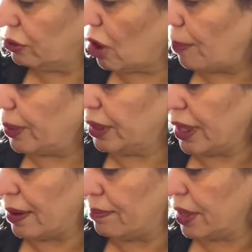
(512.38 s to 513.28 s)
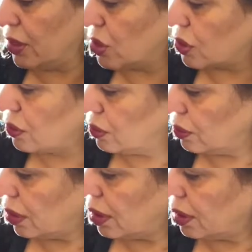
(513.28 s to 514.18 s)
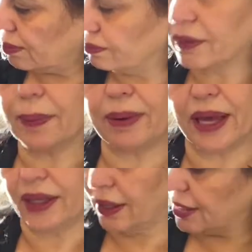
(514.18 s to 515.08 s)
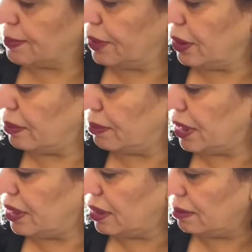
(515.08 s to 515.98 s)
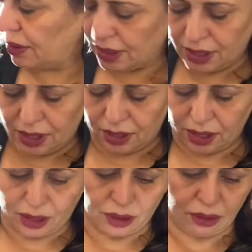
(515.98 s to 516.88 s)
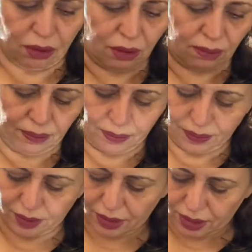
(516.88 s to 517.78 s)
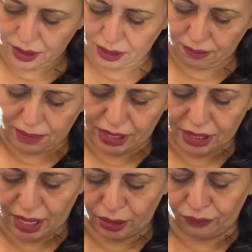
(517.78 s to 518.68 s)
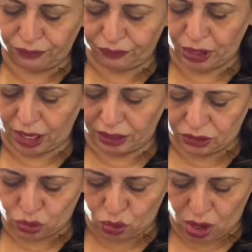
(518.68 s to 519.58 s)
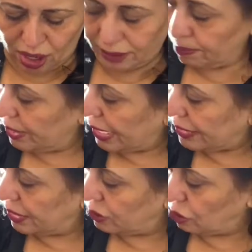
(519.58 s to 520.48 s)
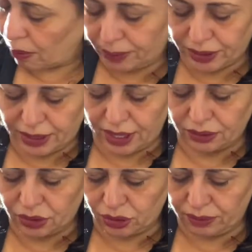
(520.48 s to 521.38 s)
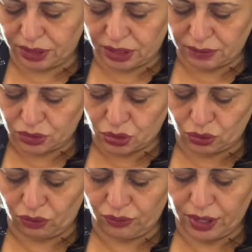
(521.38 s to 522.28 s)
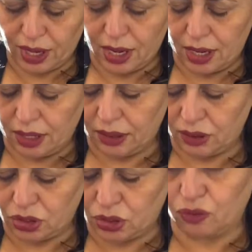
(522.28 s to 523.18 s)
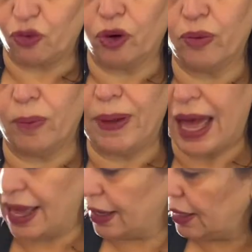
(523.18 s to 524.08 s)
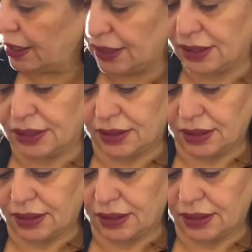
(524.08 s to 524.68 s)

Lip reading: dropping them into a pan that's been on medium. There you go. Mine kind of got too hot, but I did drop it down to a medium stove. And you just form your patties.